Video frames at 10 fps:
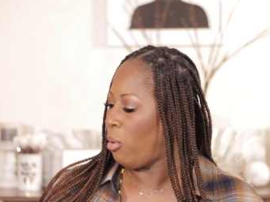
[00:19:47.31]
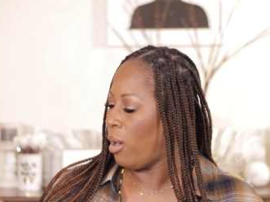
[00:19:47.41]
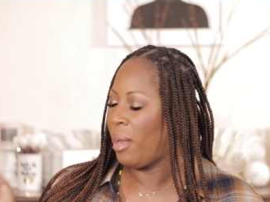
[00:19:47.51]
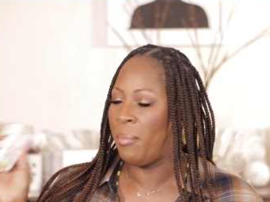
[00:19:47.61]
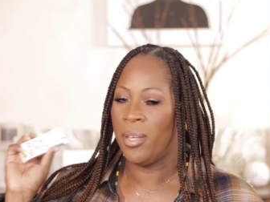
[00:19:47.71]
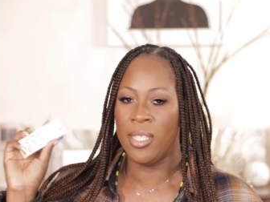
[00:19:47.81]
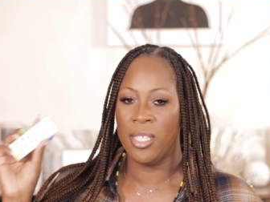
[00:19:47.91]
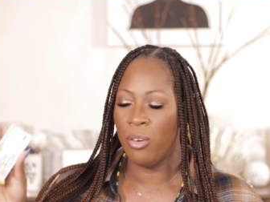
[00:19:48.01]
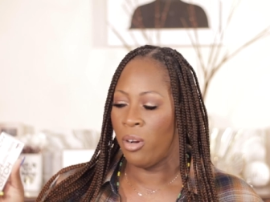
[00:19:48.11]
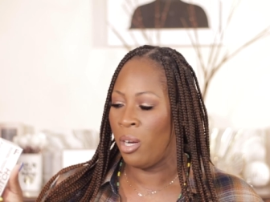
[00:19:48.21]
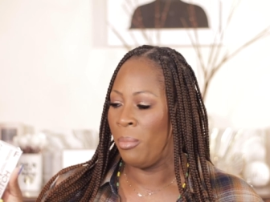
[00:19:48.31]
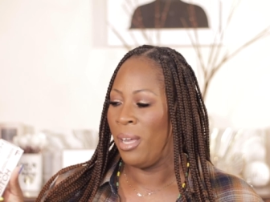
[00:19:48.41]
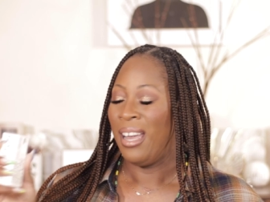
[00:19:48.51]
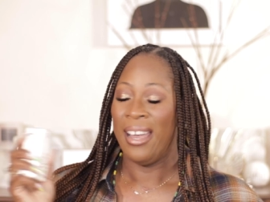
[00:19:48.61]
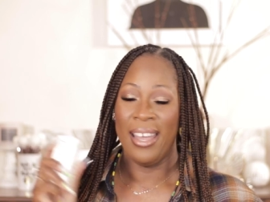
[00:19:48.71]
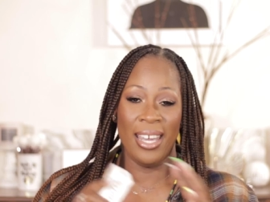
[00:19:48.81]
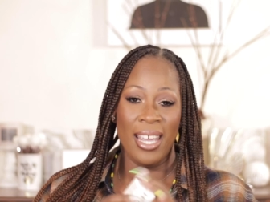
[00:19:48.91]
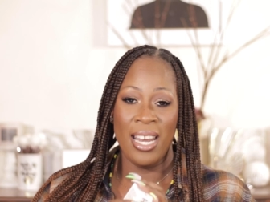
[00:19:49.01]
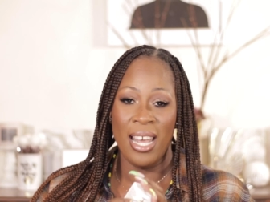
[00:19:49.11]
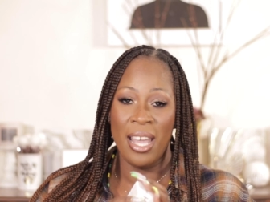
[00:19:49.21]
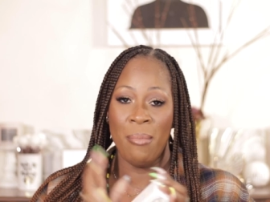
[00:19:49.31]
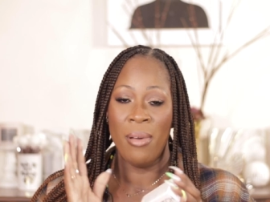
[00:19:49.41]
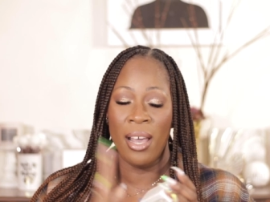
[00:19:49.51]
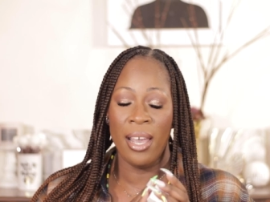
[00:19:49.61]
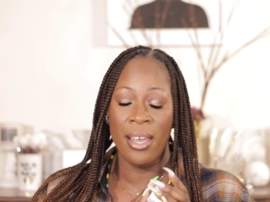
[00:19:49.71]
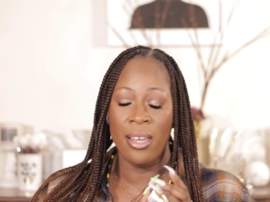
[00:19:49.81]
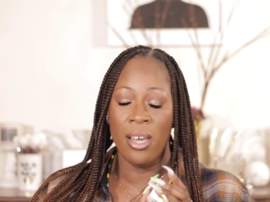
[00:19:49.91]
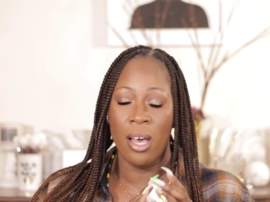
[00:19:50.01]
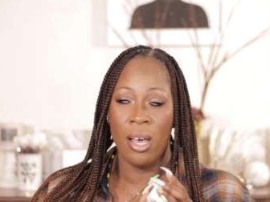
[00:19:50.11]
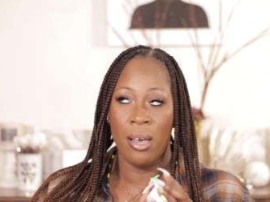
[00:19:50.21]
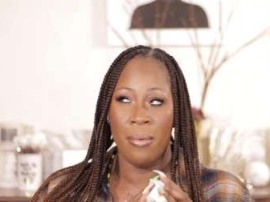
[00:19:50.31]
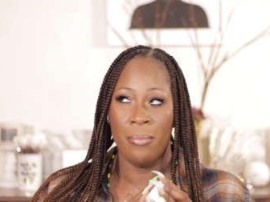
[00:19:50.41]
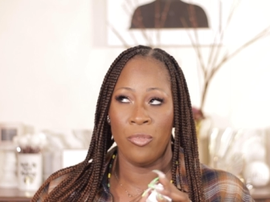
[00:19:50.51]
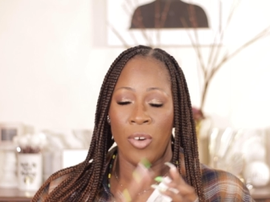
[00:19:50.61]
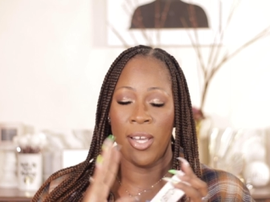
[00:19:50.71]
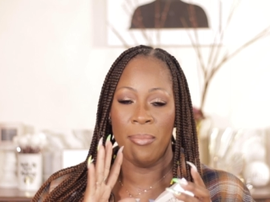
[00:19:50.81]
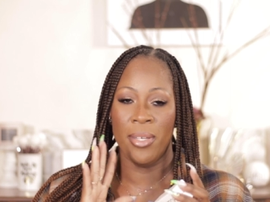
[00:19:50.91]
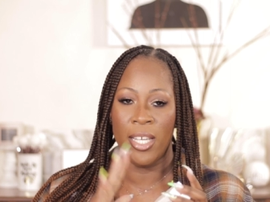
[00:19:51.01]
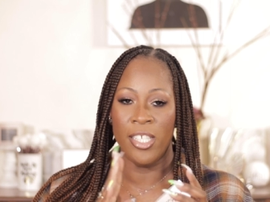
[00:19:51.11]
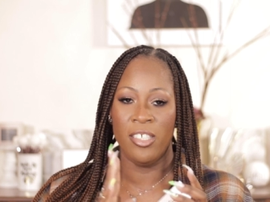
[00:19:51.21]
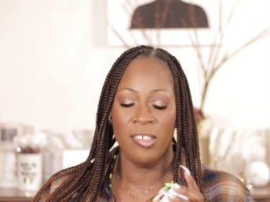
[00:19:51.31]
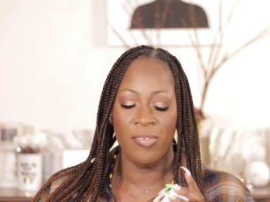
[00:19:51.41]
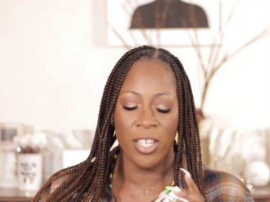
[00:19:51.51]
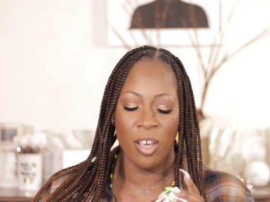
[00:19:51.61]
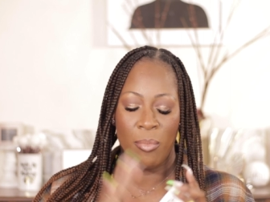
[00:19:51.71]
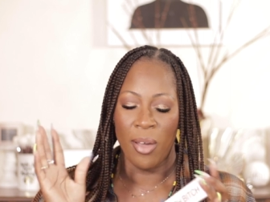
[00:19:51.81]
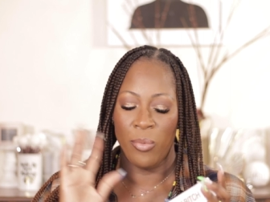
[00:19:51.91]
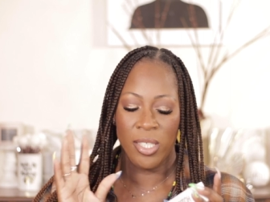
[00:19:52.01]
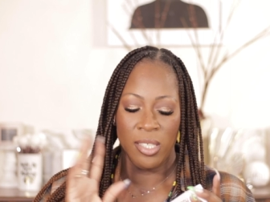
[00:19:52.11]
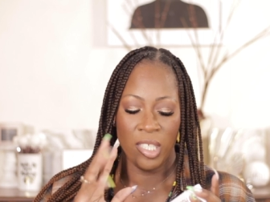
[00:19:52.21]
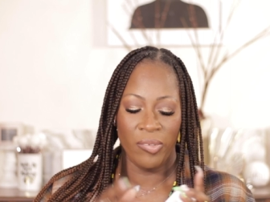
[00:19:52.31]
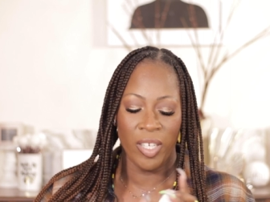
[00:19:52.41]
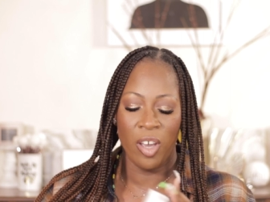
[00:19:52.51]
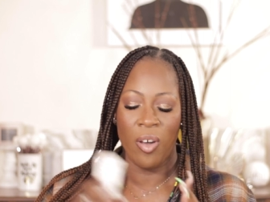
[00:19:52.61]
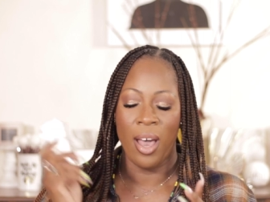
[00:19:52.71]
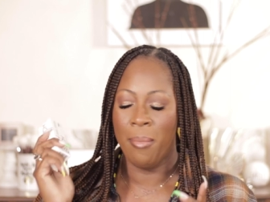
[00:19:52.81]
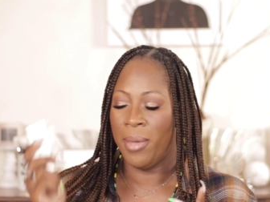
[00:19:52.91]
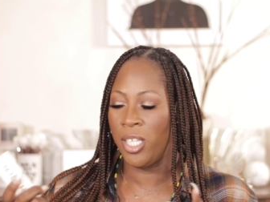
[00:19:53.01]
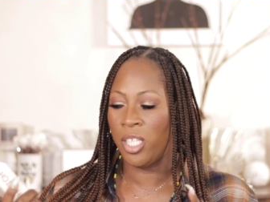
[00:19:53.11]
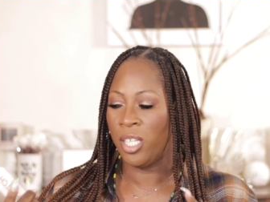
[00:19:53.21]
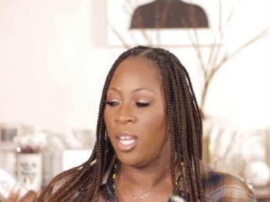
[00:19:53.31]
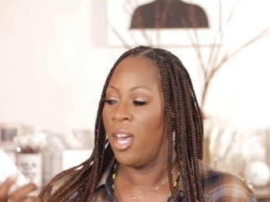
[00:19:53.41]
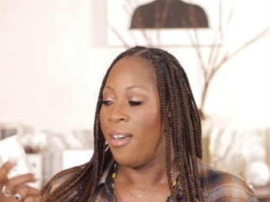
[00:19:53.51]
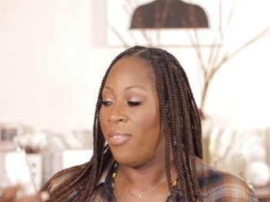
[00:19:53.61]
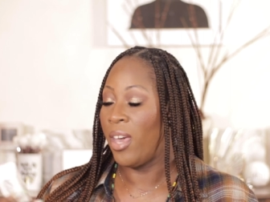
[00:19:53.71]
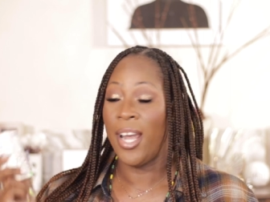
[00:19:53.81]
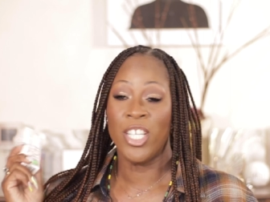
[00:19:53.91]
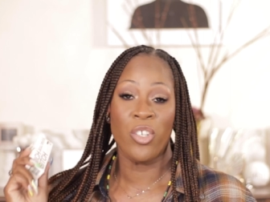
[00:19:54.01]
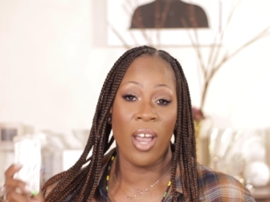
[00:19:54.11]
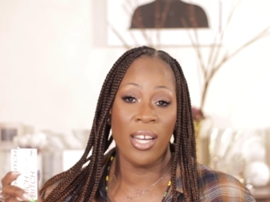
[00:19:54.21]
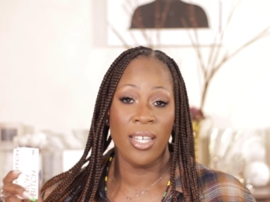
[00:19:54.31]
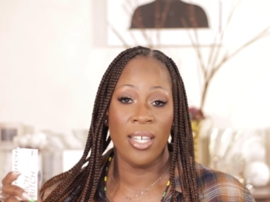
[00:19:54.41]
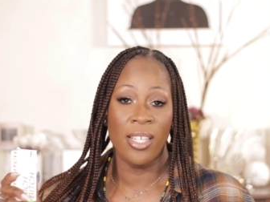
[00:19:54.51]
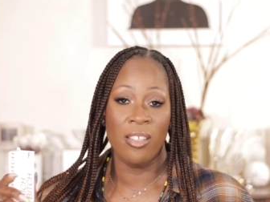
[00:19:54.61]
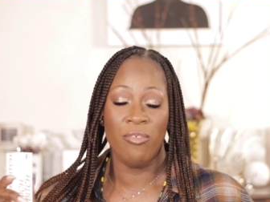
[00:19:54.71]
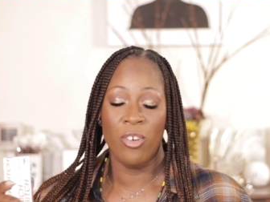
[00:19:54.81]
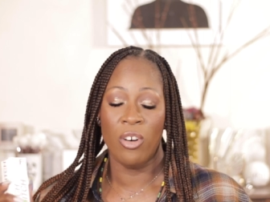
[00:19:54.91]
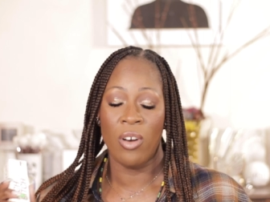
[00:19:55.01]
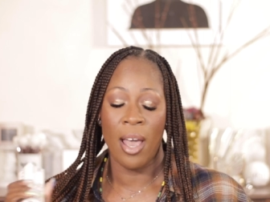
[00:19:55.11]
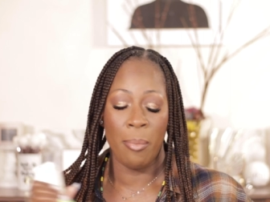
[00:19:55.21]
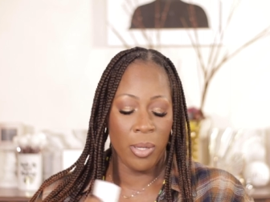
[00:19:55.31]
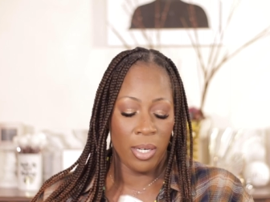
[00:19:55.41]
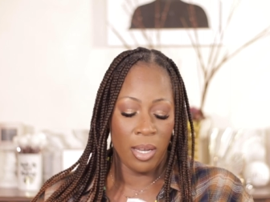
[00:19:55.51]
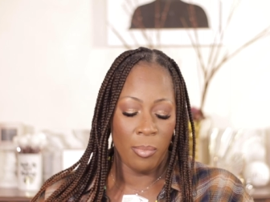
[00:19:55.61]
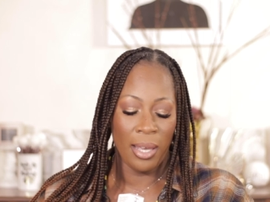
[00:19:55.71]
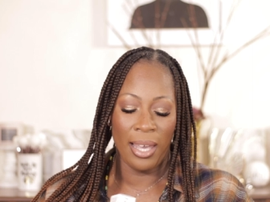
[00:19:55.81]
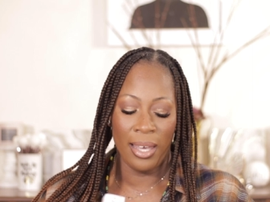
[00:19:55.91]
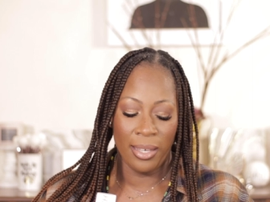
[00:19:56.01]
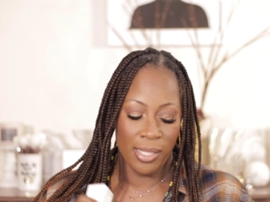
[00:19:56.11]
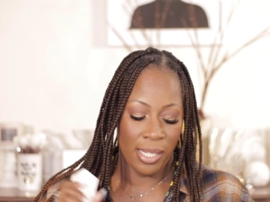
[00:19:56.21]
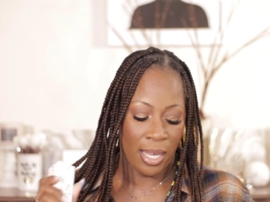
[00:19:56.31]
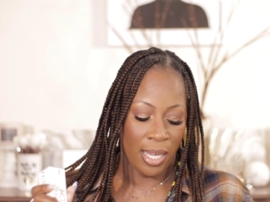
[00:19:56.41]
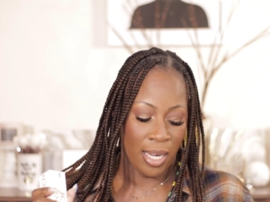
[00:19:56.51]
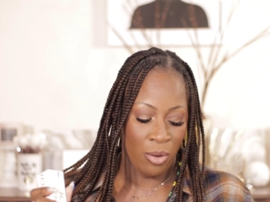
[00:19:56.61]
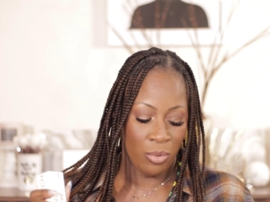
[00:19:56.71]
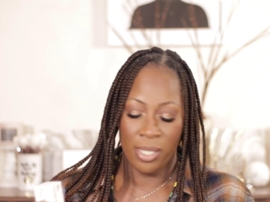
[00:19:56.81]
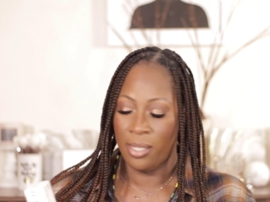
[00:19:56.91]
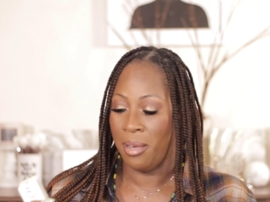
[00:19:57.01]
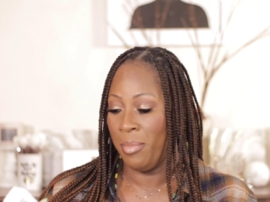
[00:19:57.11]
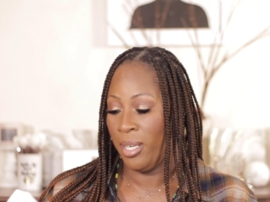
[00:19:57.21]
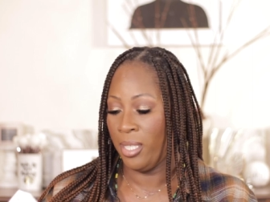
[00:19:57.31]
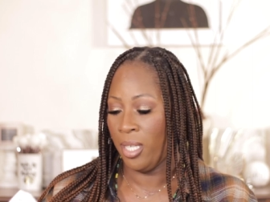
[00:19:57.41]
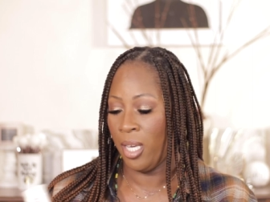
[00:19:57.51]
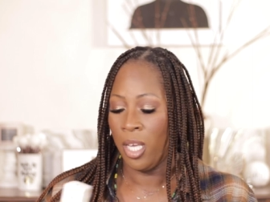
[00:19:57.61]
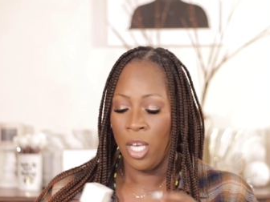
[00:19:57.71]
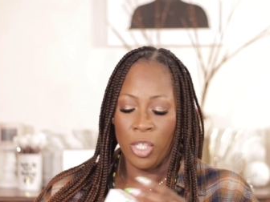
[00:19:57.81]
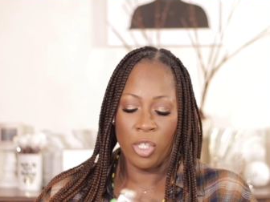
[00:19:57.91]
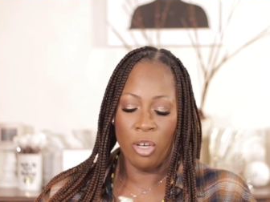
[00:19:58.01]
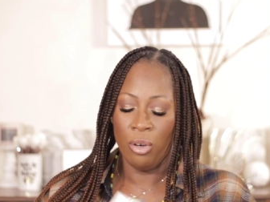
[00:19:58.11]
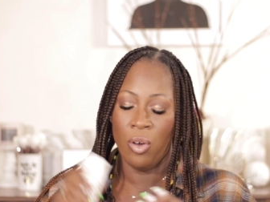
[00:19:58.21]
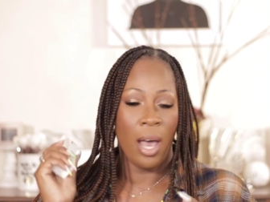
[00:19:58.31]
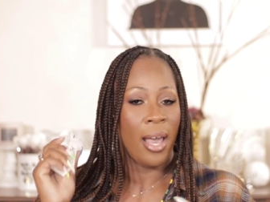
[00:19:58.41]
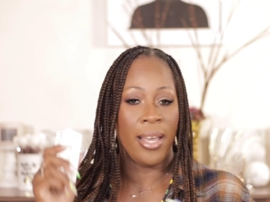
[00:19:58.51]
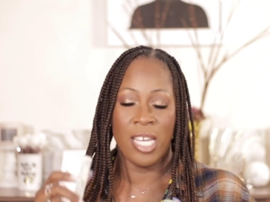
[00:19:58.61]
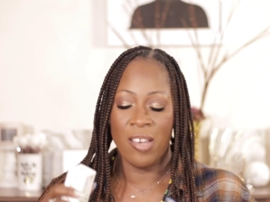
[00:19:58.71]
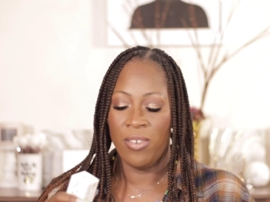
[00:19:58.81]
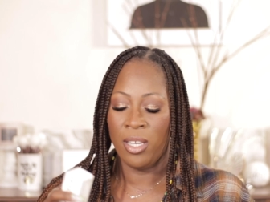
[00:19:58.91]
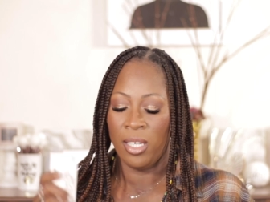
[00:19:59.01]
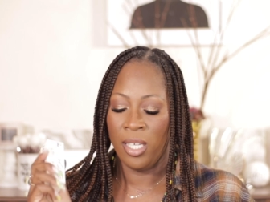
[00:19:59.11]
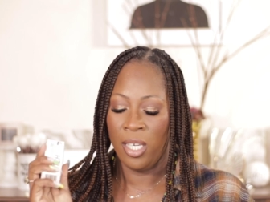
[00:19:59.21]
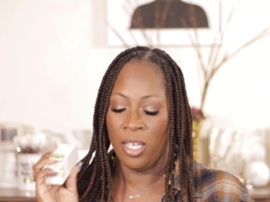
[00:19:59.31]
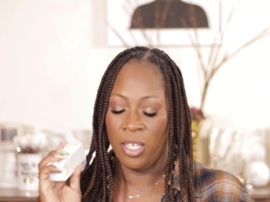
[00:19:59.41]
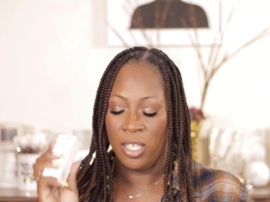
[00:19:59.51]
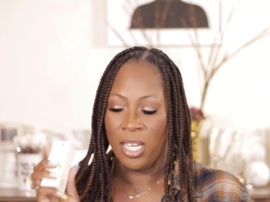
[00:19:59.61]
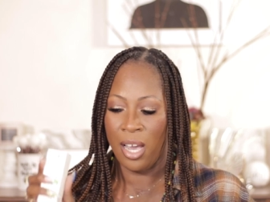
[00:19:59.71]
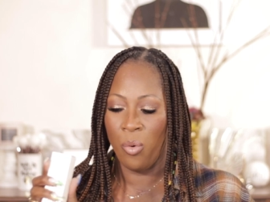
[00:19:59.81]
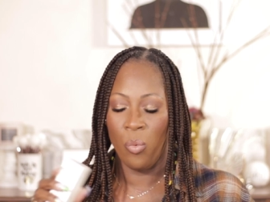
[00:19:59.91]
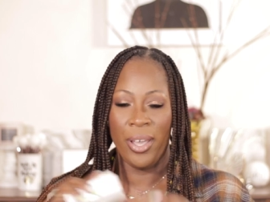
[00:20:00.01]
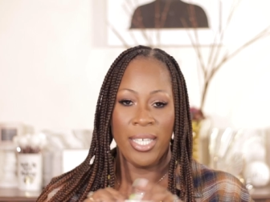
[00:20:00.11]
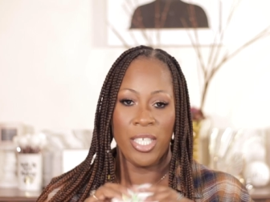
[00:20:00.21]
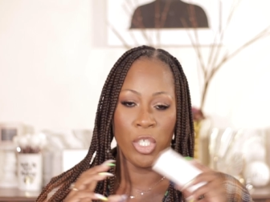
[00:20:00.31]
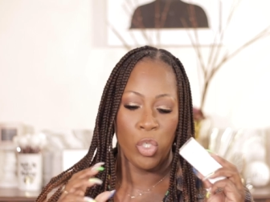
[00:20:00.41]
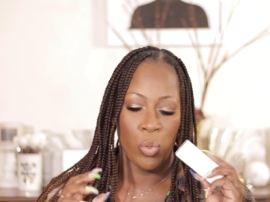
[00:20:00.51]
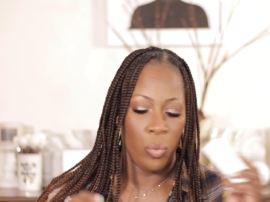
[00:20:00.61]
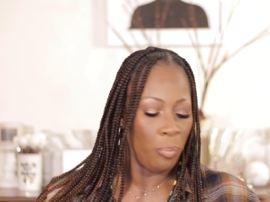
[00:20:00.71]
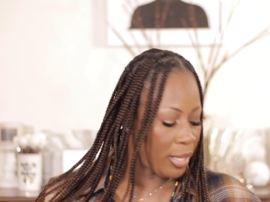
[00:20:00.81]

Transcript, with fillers: Prime Serum. Again, in my um, recommendations video, my wish list video, I mentioned that I tried it in Sephora. I put it on my hands and it was amazing. So I definitely could not wait to